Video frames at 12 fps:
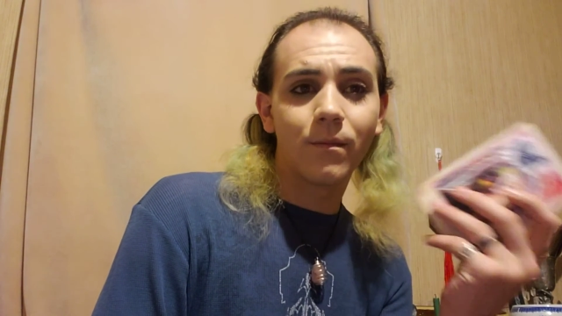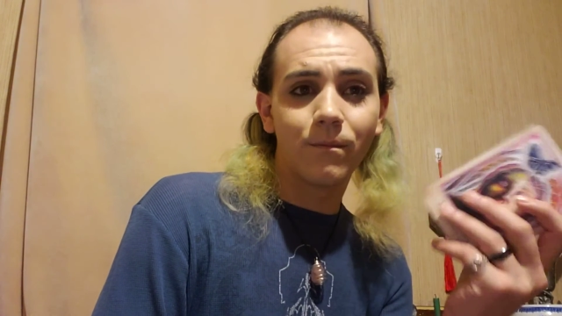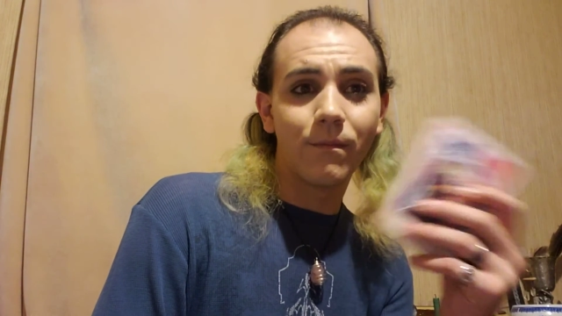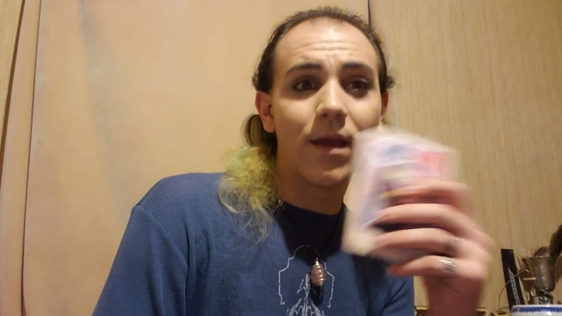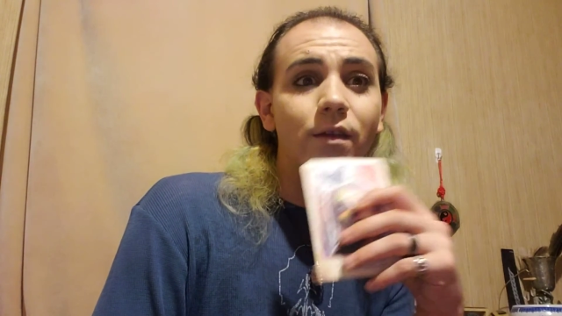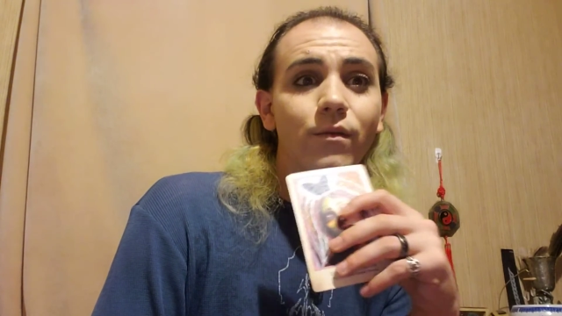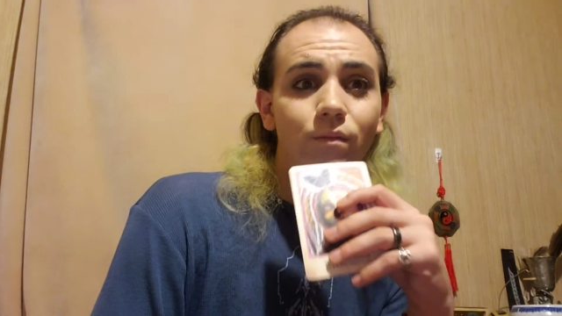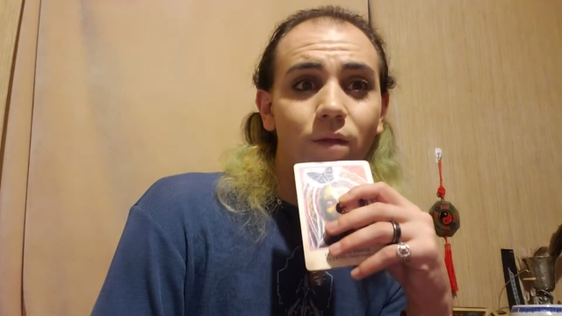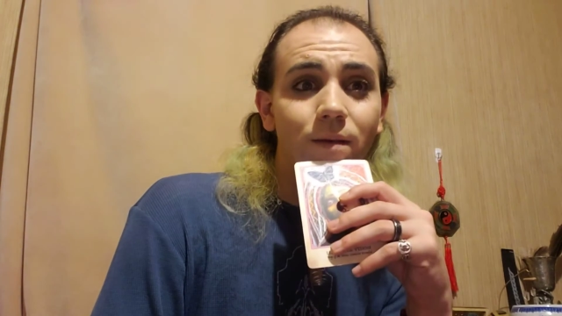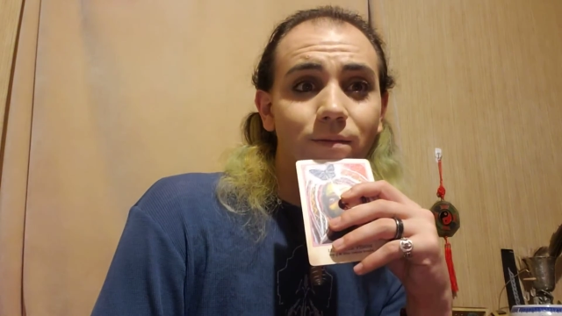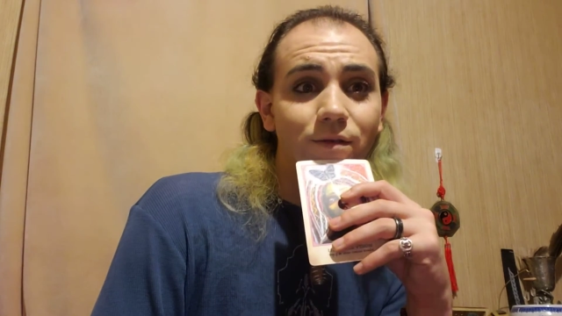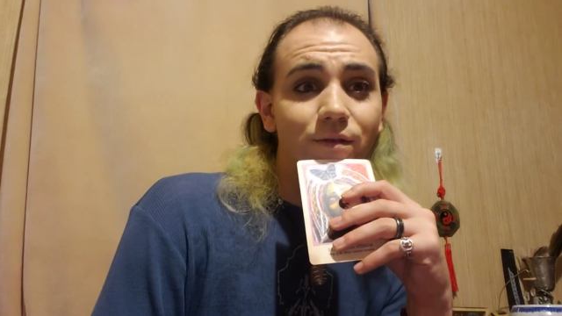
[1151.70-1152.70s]
make you
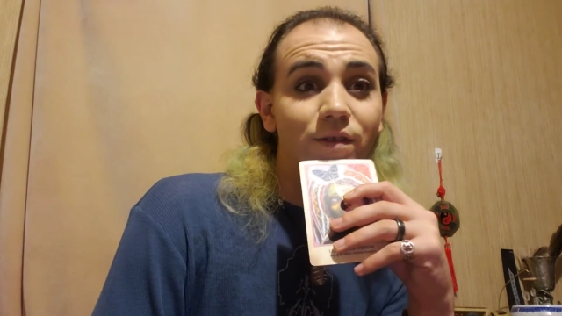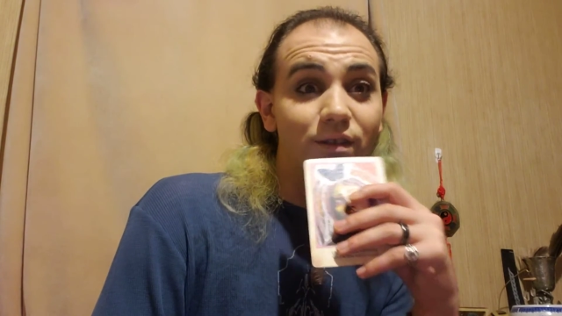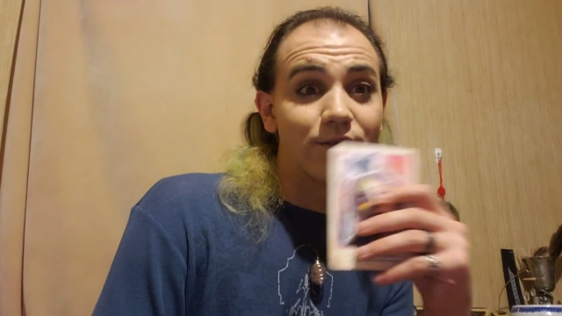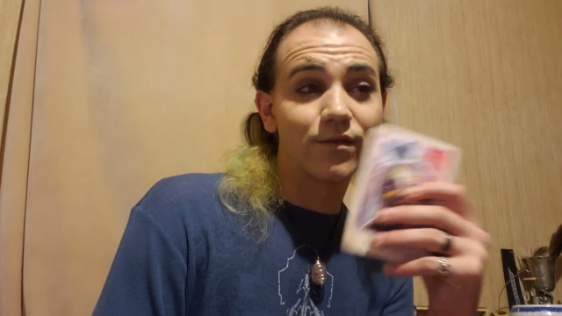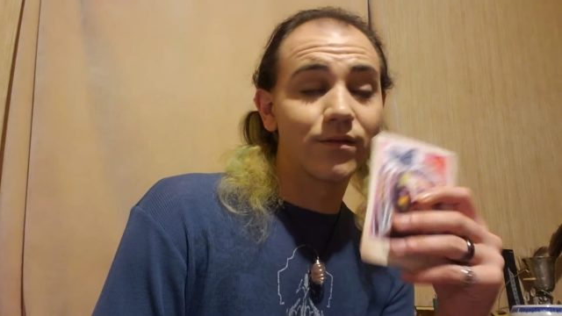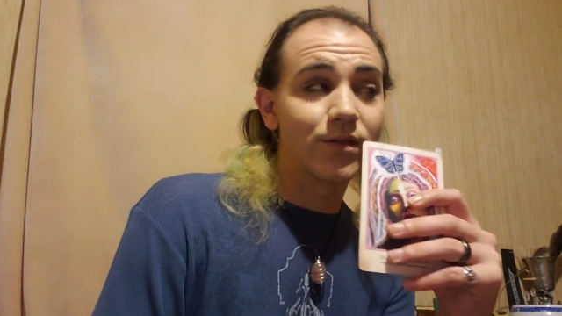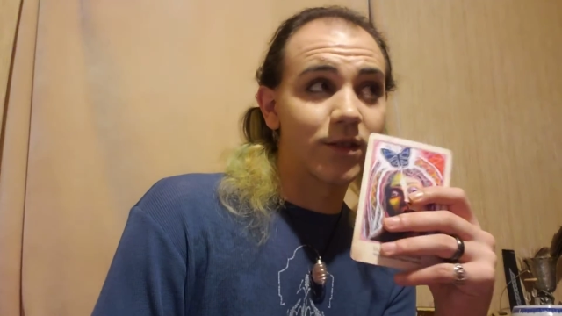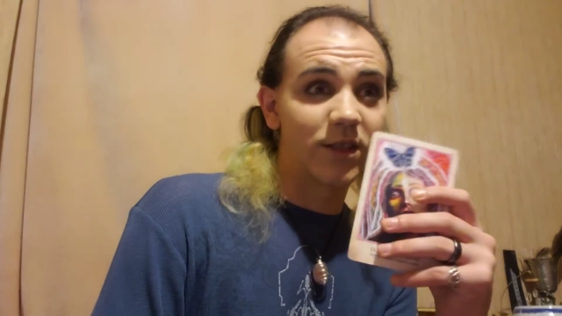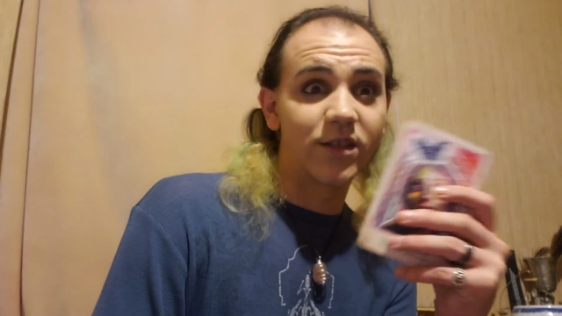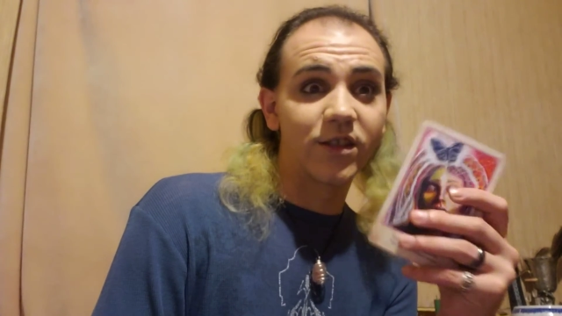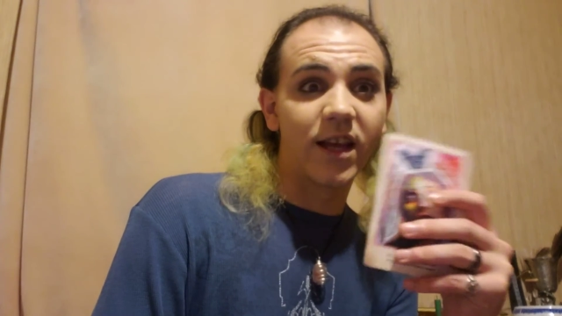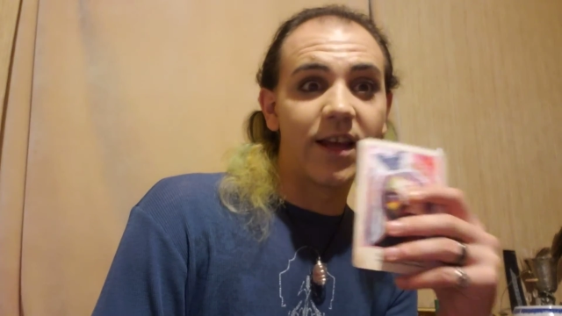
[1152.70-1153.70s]
their
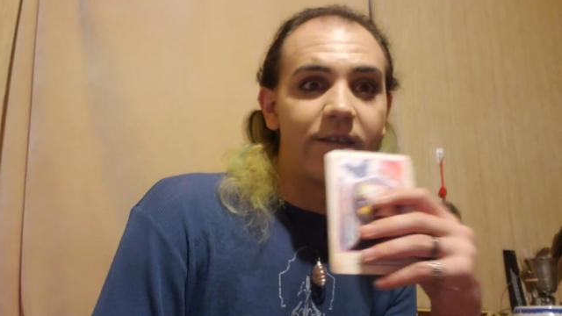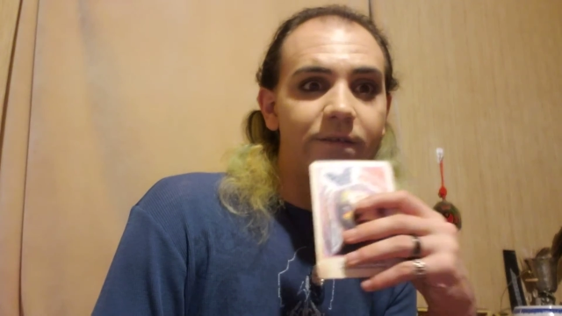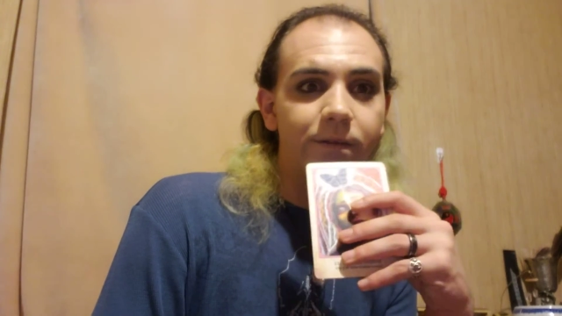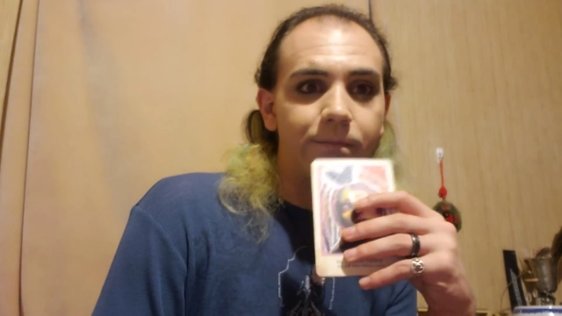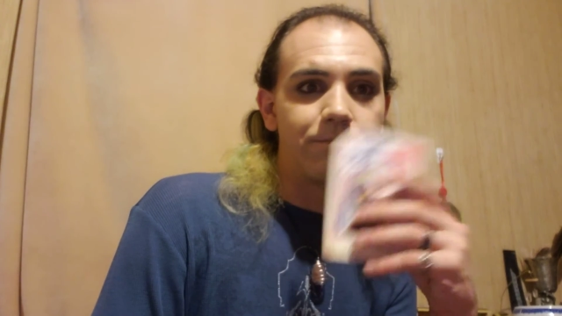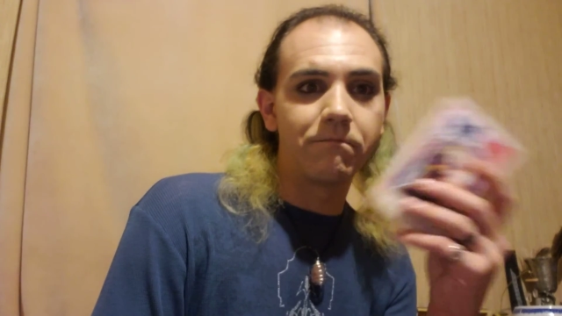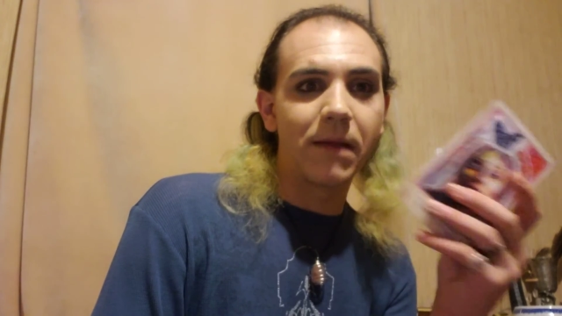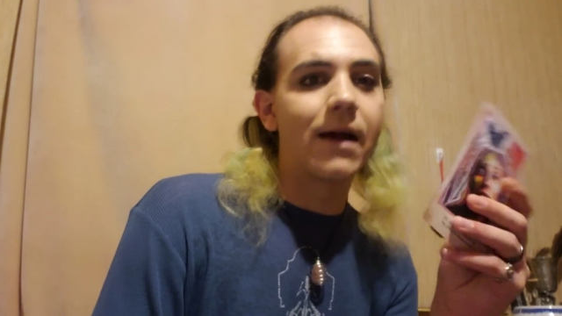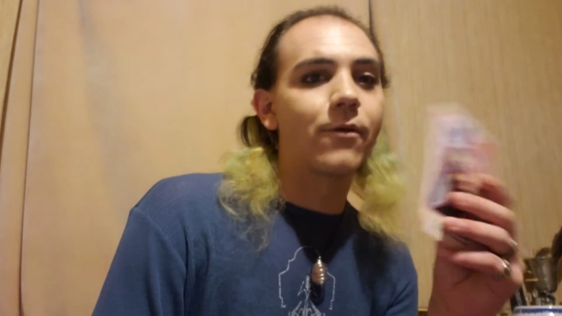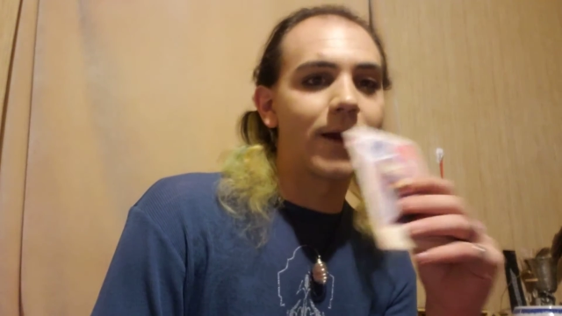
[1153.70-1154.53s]
slave and bow